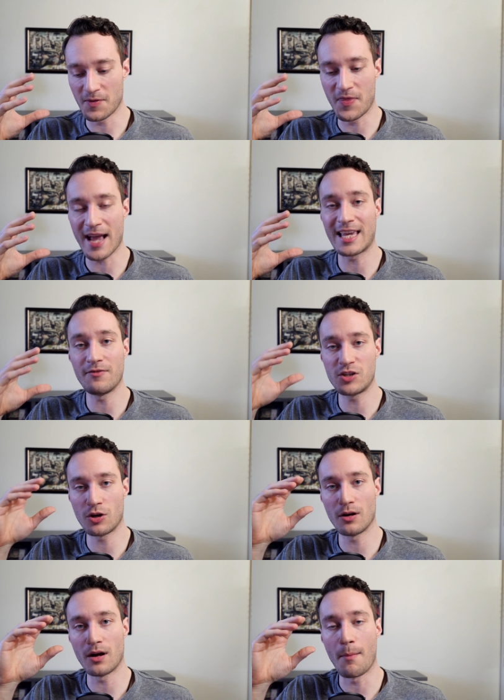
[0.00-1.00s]
that gives
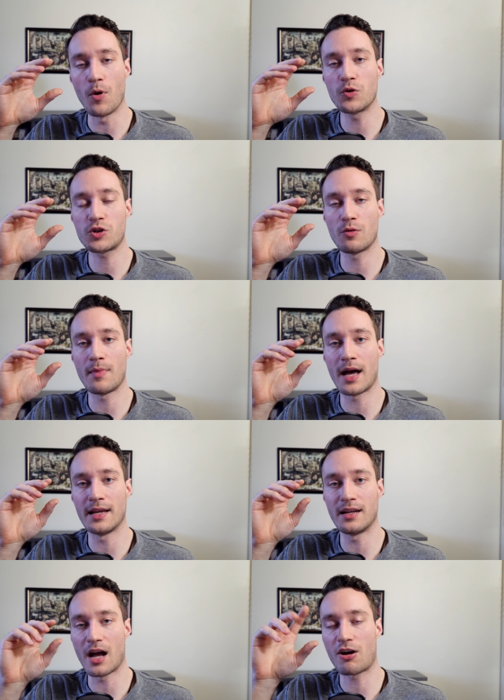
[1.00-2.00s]
your emotional
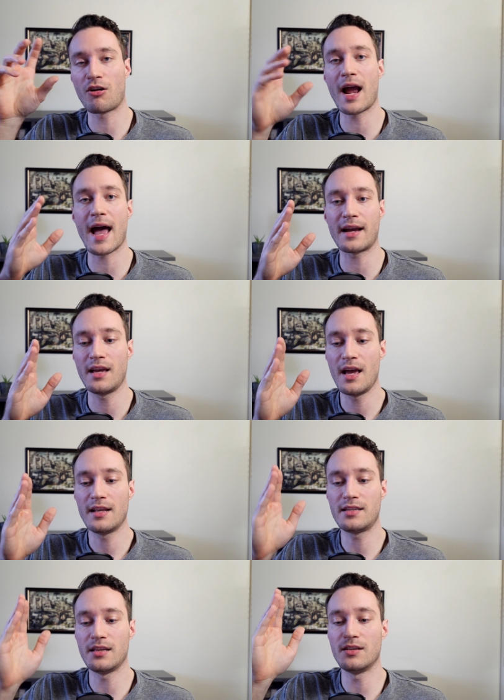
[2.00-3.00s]
mind a crack
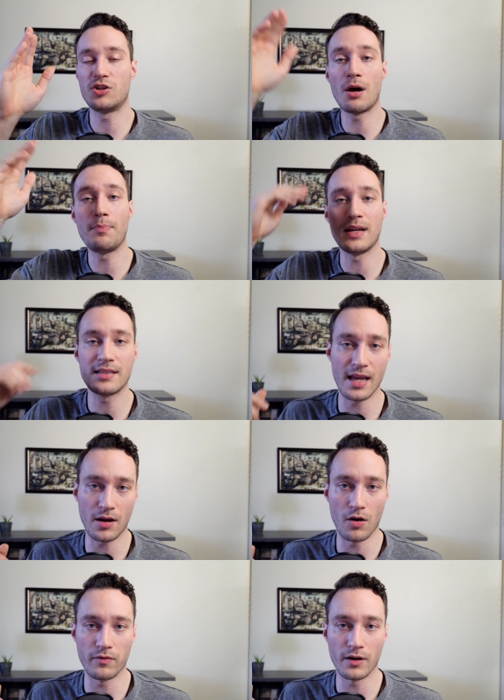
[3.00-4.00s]
to jump in and
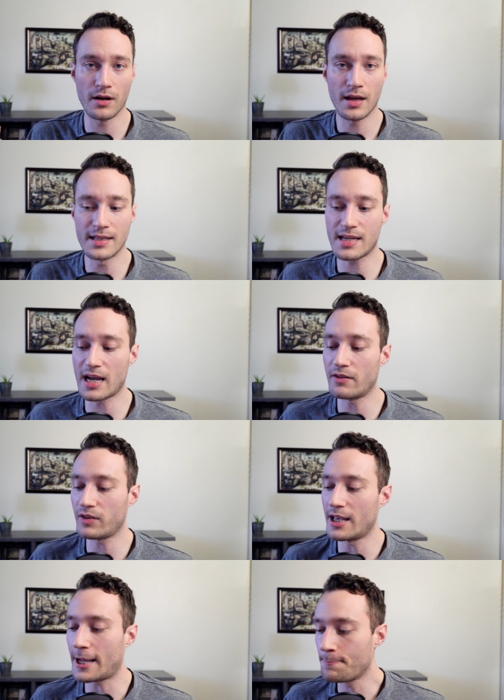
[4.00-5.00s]
take over. It's kind of
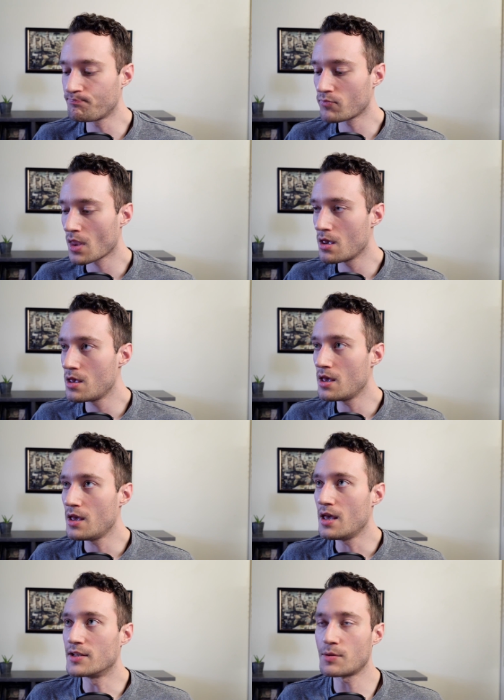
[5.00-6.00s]
like
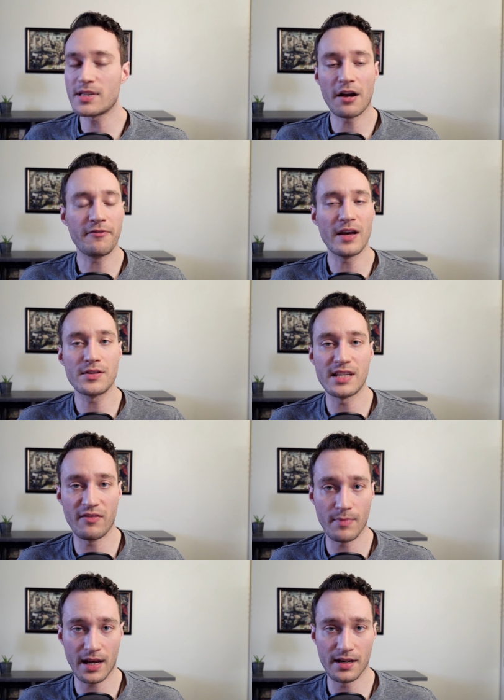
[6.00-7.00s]
it's almost like a
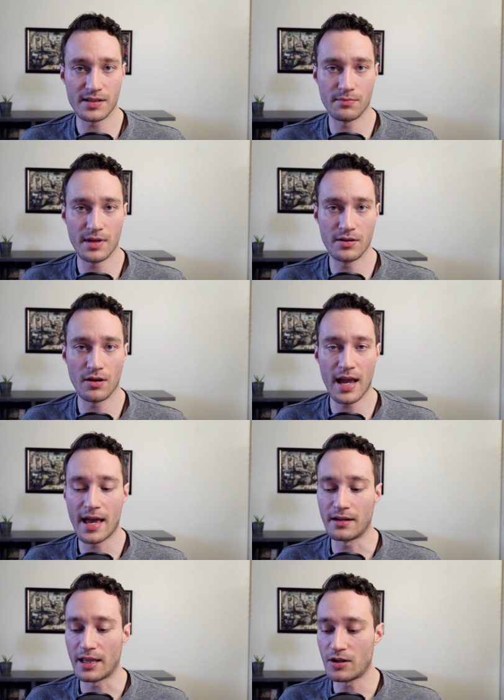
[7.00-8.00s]
failsafe mechanism in your
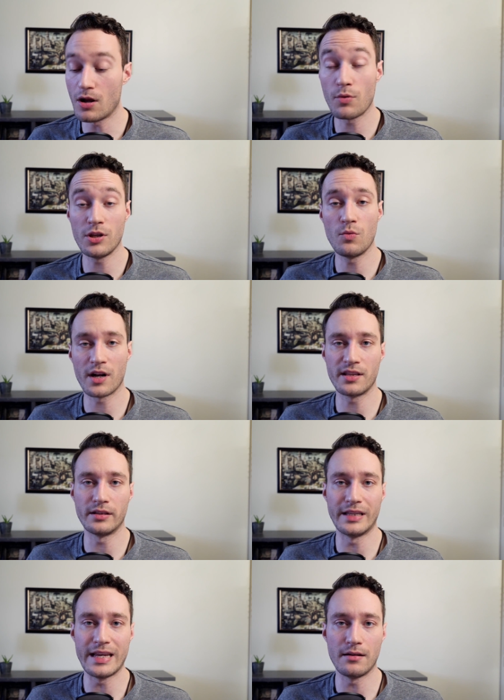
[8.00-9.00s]
head. Like, you know, when you want to
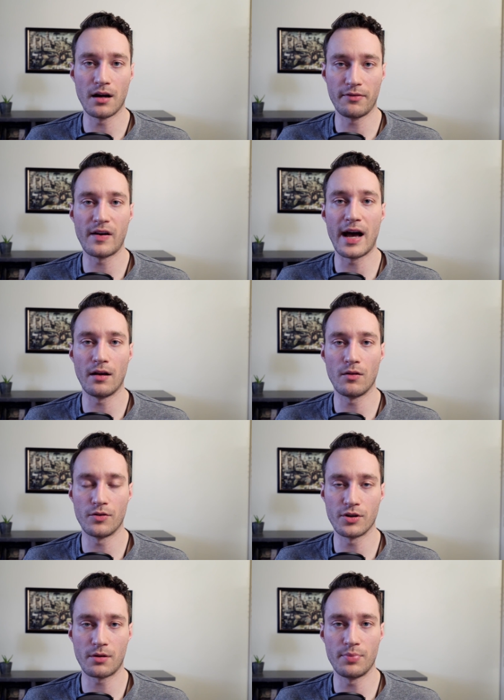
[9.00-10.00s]
delete a file
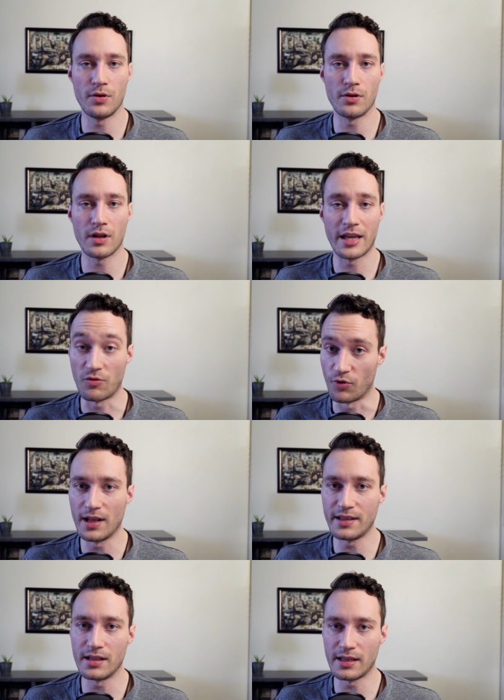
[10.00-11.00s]
on your computer, like
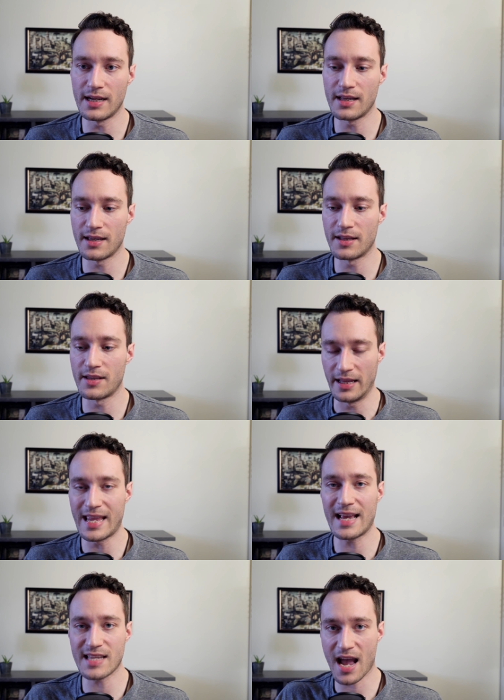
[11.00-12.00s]
really delete it, it, it
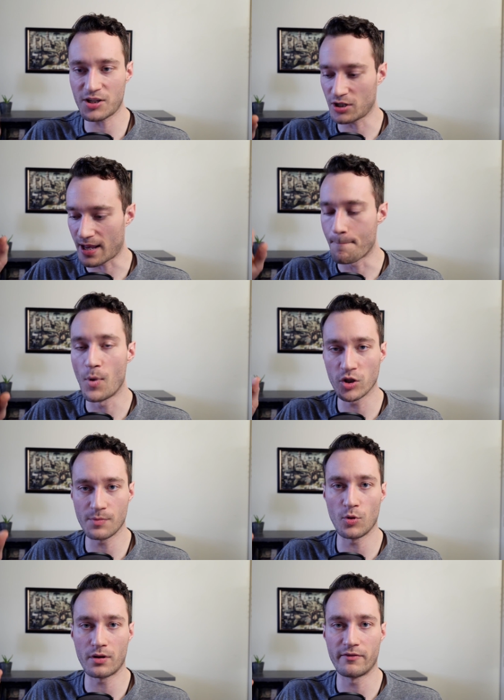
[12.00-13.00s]
takes actually like
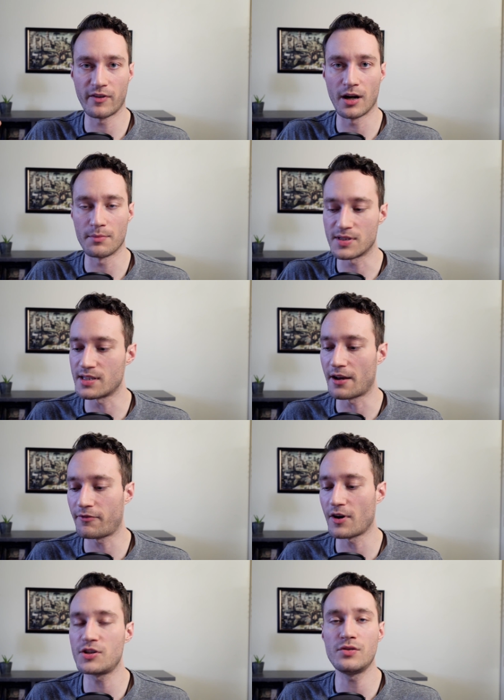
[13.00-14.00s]
multiple confirms. It's like
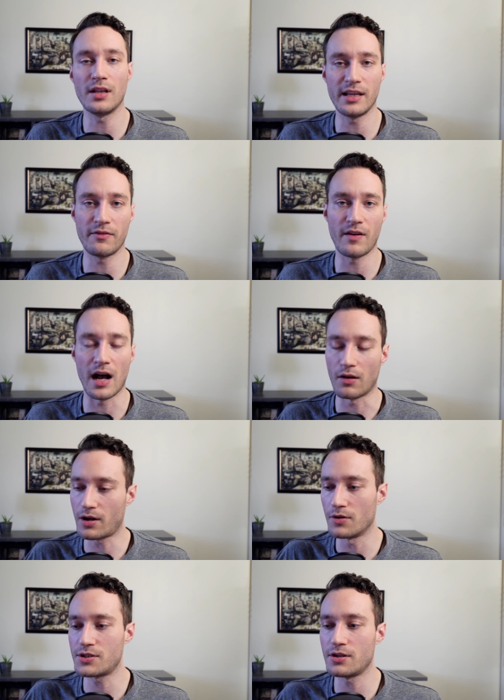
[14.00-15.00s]
first you delete a file,
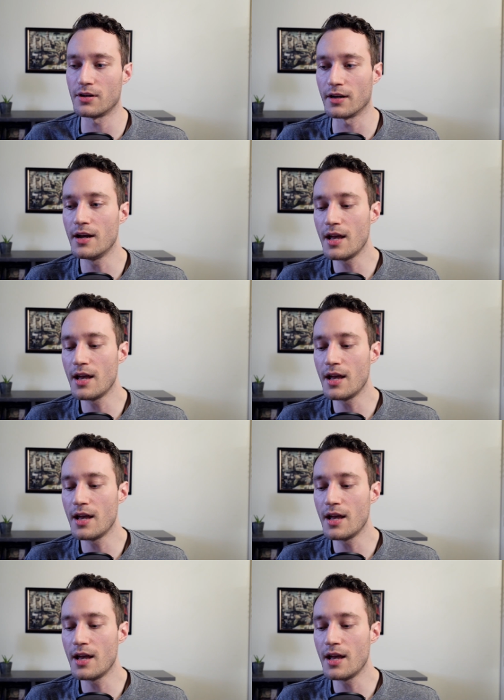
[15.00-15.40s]
goes to your,